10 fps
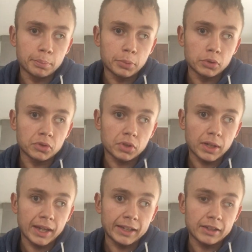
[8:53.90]
but
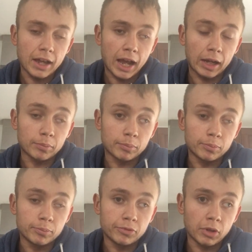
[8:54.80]
I'm
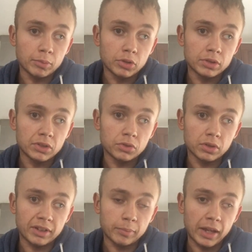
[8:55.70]
from Dudley,
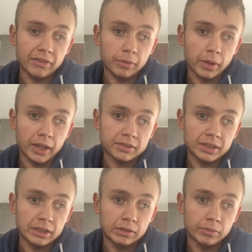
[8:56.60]
so if I'm ever back
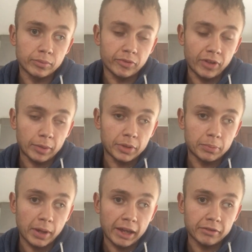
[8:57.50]
seeing
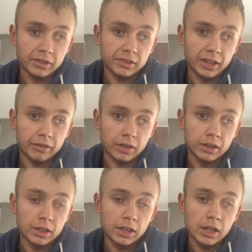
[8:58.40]
family, parents, etc.,
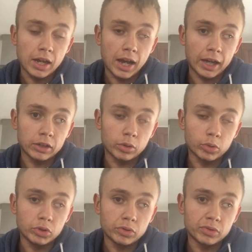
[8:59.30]
I can
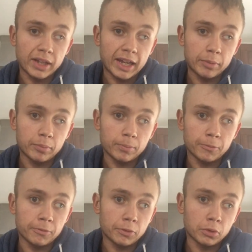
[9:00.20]
go and use them
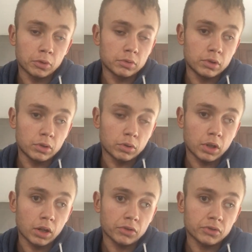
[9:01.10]
for no
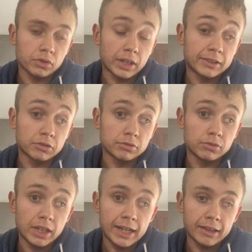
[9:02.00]
cost. It's a
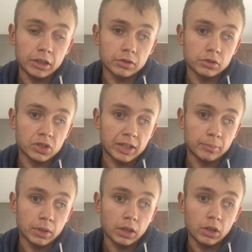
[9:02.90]
really good
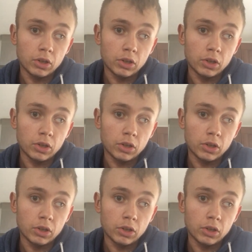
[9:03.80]
gym,